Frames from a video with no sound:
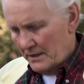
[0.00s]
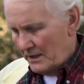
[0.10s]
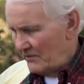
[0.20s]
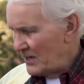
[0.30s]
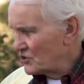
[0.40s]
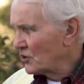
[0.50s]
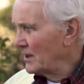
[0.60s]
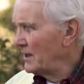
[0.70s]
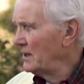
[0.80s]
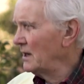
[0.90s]

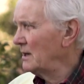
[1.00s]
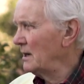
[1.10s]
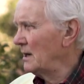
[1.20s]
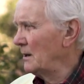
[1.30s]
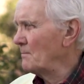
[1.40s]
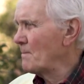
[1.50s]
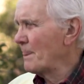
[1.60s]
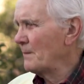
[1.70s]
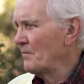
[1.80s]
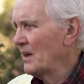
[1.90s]
eventually,
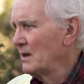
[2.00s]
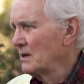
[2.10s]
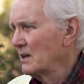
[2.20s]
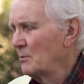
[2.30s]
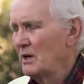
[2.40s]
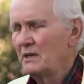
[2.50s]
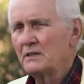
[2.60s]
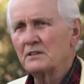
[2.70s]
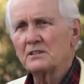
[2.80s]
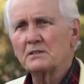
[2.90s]

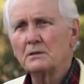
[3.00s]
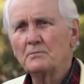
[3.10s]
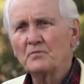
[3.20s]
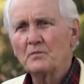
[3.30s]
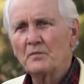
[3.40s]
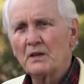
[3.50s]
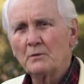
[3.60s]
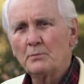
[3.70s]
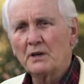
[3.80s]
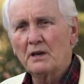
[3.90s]
camellias
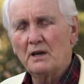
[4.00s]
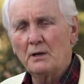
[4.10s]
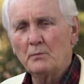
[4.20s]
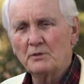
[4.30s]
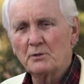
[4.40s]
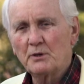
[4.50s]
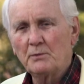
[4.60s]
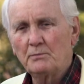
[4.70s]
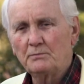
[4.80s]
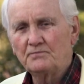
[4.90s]
became to be
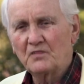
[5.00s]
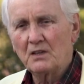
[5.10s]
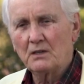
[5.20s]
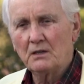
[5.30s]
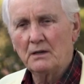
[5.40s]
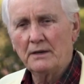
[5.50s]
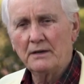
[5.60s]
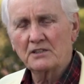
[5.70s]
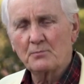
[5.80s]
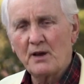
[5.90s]

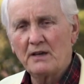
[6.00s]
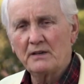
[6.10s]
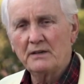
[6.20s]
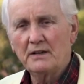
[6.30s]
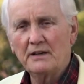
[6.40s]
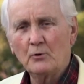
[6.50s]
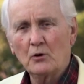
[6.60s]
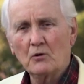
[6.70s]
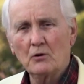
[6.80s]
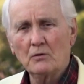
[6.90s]
expanded, and they were
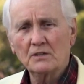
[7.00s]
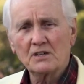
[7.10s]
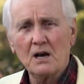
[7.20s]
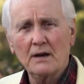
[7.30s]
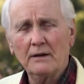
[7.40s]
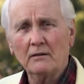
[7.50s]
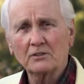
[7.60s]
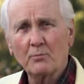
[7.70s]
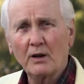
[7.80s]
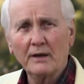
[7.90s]
grown as
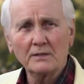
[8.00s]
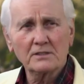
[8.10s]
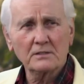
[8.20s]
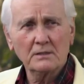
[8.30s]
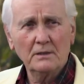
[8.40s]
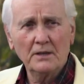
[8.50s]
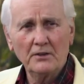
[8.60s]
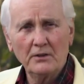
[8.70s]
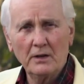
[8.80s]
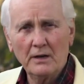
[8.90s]
hothouse plants in
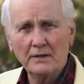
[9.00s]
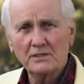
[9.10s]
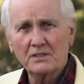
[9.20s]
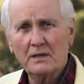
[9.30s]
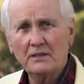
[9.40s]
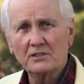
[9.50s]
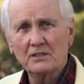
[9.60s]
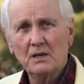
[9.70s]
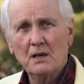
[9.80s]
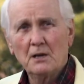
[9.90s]
the United States.
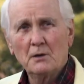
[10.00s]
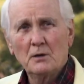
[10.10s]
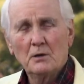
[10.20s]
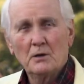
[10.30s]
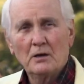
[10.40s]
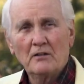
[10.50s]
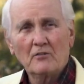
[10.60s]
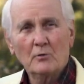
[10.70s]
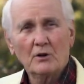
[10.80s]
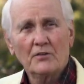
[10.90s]

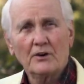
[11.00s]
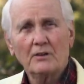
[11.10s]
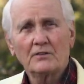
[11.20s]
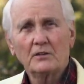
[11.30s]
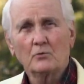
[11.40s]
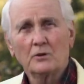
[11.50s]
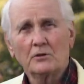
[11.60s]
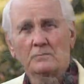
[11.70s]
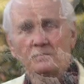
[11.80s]
Everyone thought they were